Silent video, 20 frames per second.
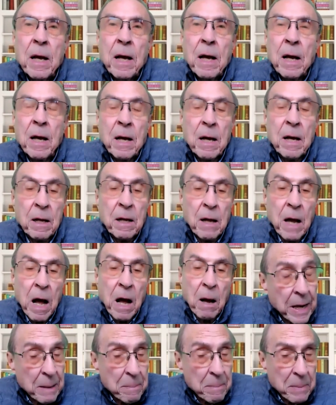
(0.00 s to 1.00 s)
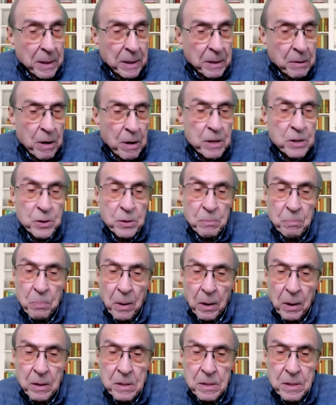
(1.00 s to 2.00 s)
Uh, our immigration
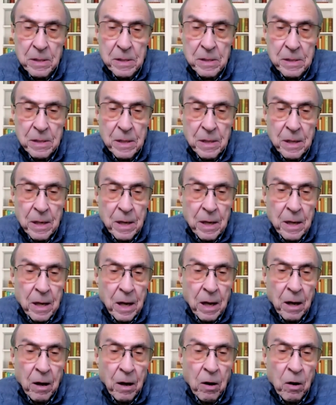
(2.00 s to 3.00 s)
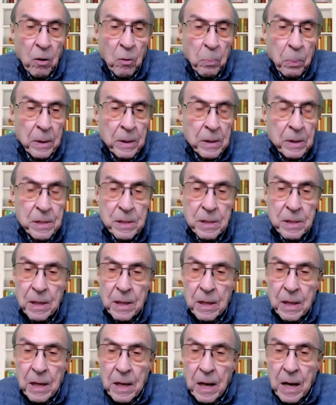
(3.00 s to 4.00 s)
policies are hopeless.
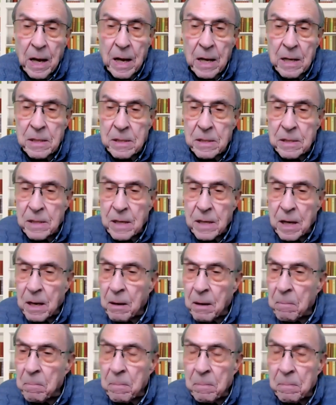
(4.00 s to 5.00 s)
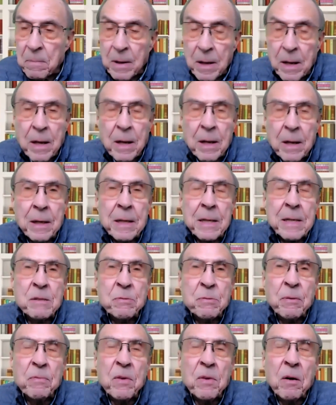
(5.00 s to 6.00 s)
And um, at
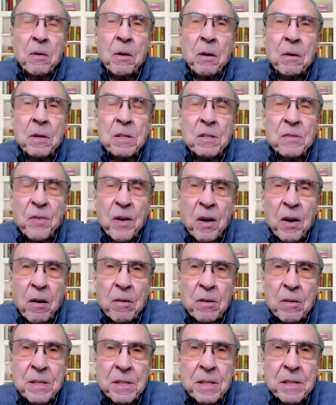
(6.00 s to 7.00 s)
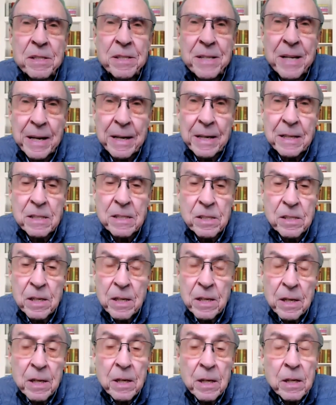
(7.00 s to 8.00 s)
least we've not gone as far as the states.
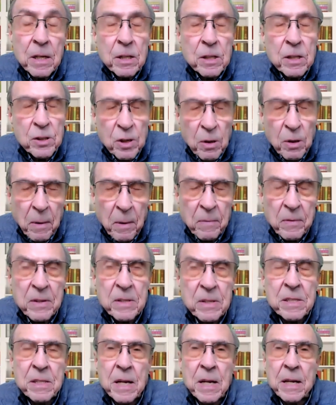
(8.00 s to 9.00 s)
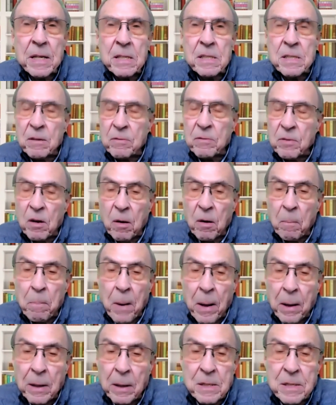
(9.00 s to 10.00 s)
Some of the states have got
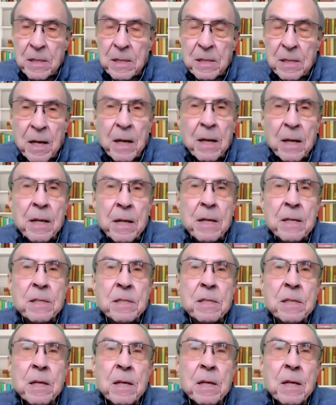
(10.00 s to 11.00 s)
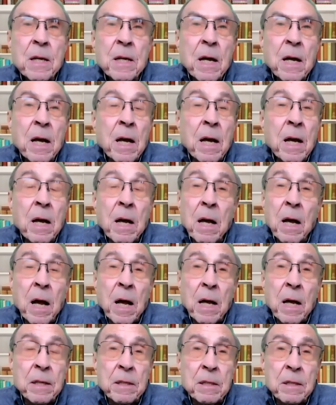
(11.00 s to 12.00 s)
policies like this, uh,
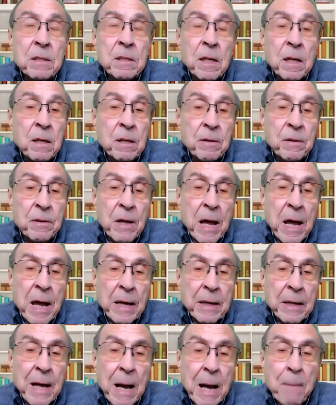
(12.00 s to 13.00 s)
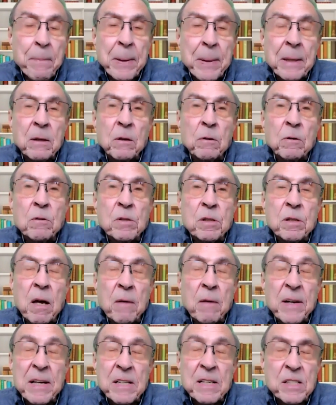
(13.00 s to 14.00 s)
and uh, their capitals
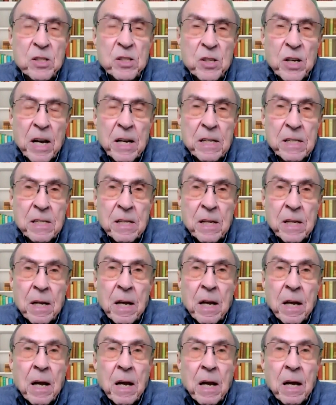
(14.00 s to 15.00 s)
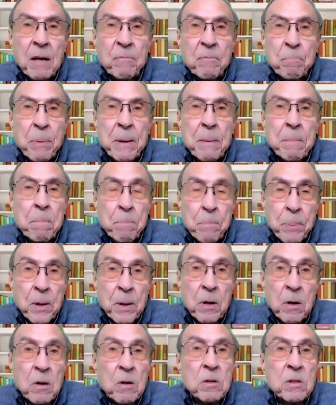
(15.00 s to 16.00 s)
of each state have been
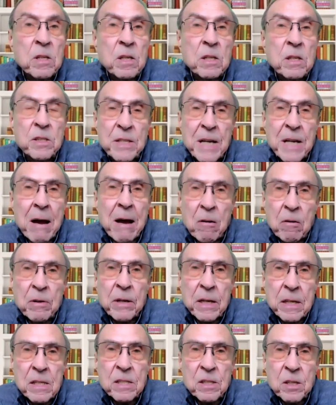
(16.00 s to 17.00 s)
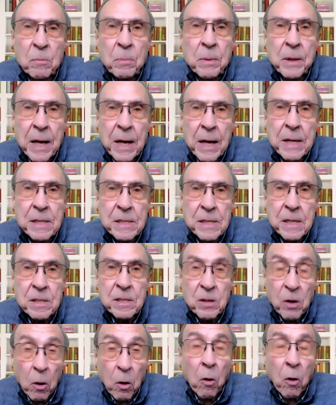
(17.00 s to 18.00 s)
burned down in some
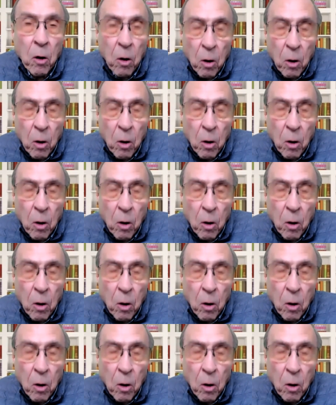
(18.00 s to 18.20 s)
cases, or